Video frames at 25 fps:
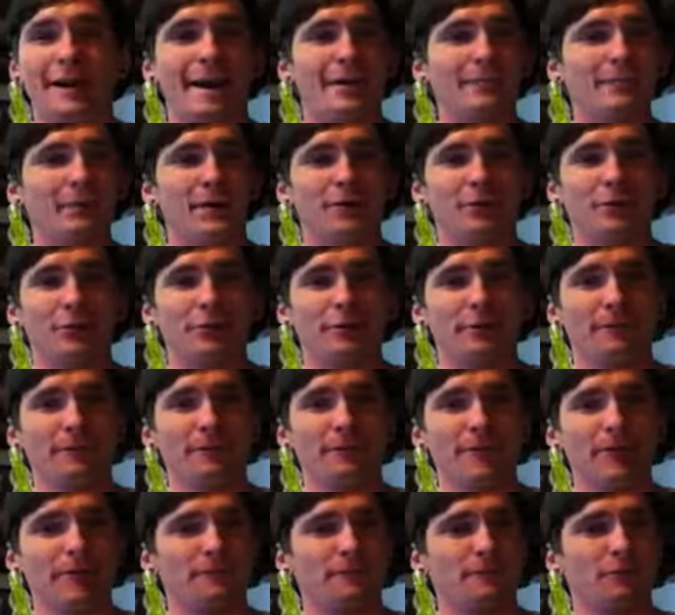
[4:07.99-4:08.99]
I'm not really a
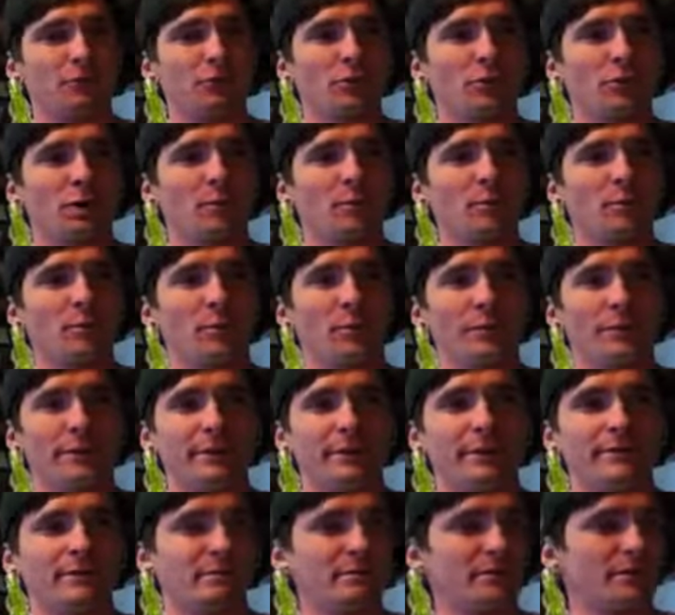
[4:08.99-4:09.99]
fan of grape, but
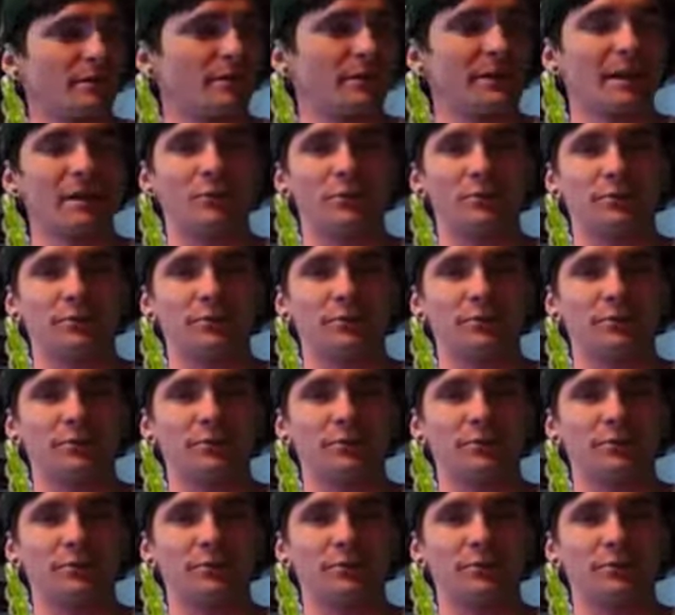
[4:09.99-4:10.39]
that